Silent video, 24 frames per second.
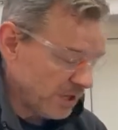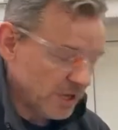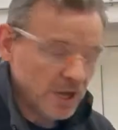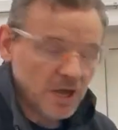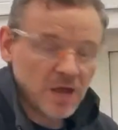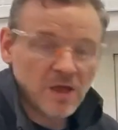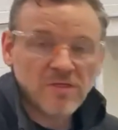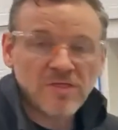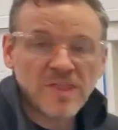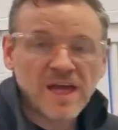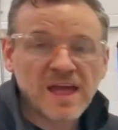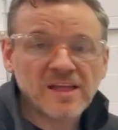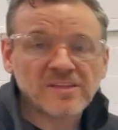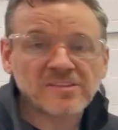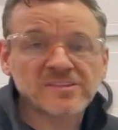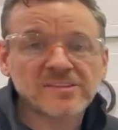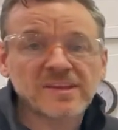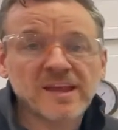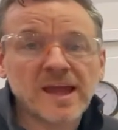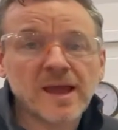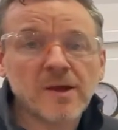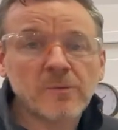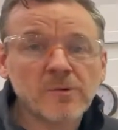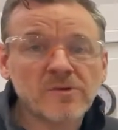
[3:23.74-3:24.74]
And that's
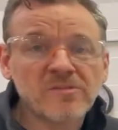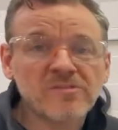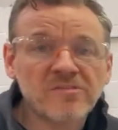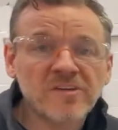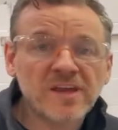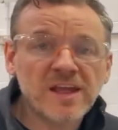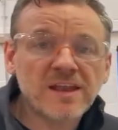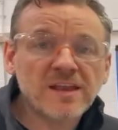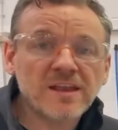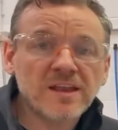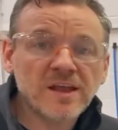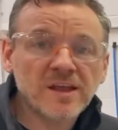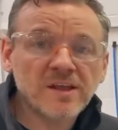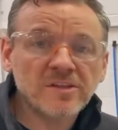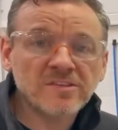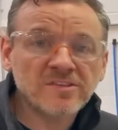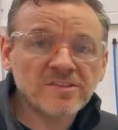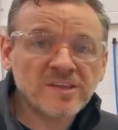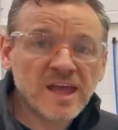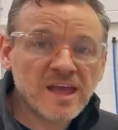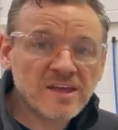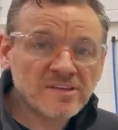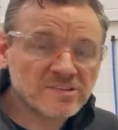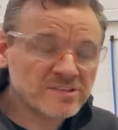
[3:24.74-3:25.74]
how we fit and
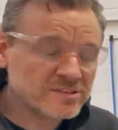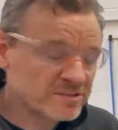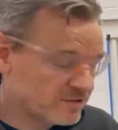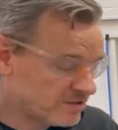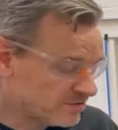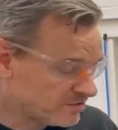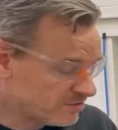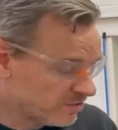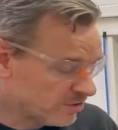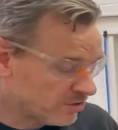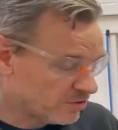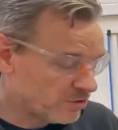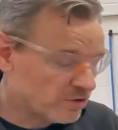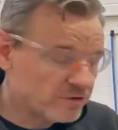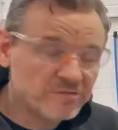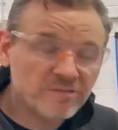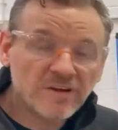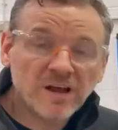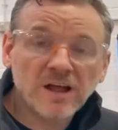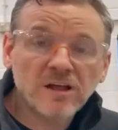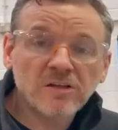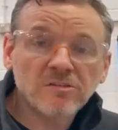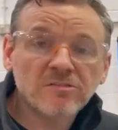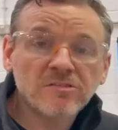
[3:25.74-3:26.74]
test a solenoid
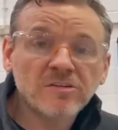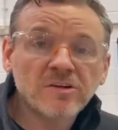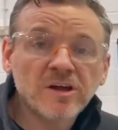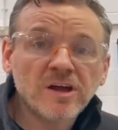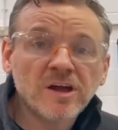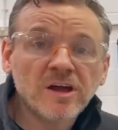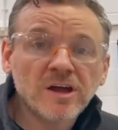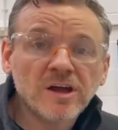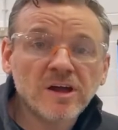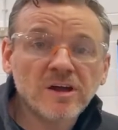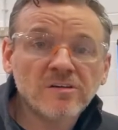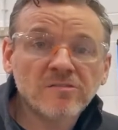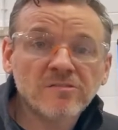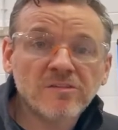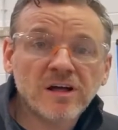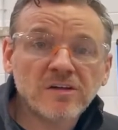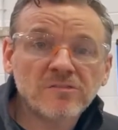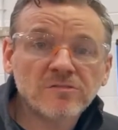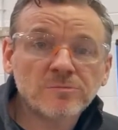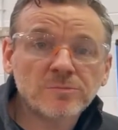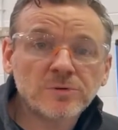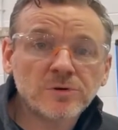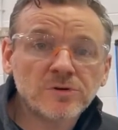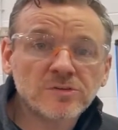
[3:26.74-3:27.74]
valve at Valve
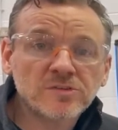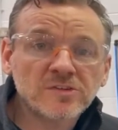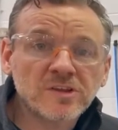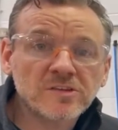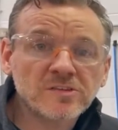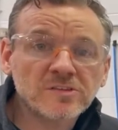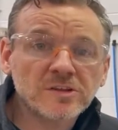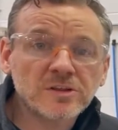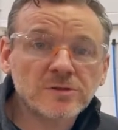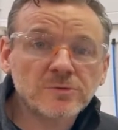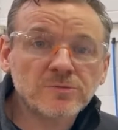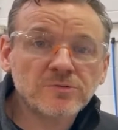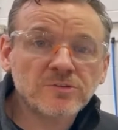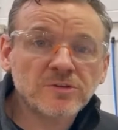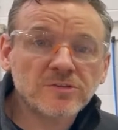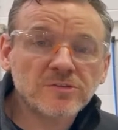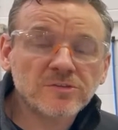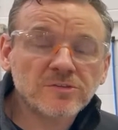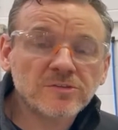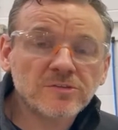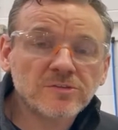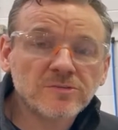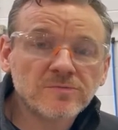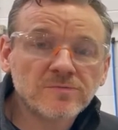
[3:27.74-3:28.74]
and Process
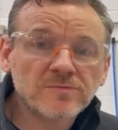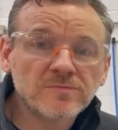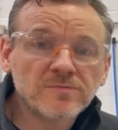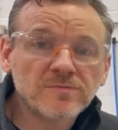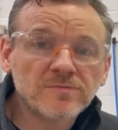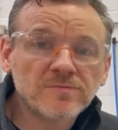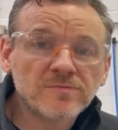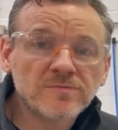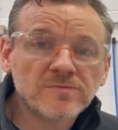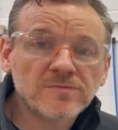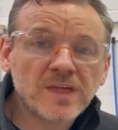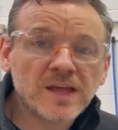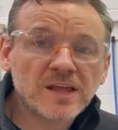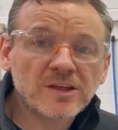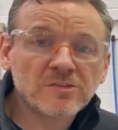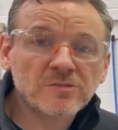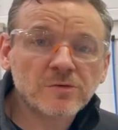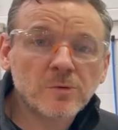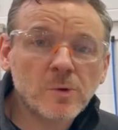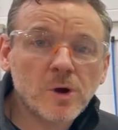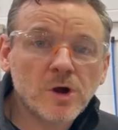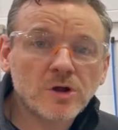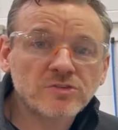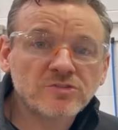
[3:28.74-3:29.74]
Solutions. Thanks for
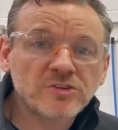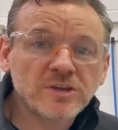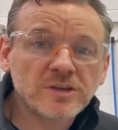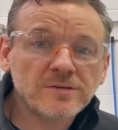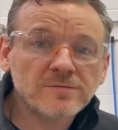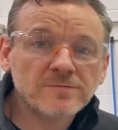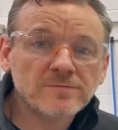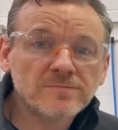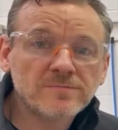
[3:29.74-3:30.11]
watching.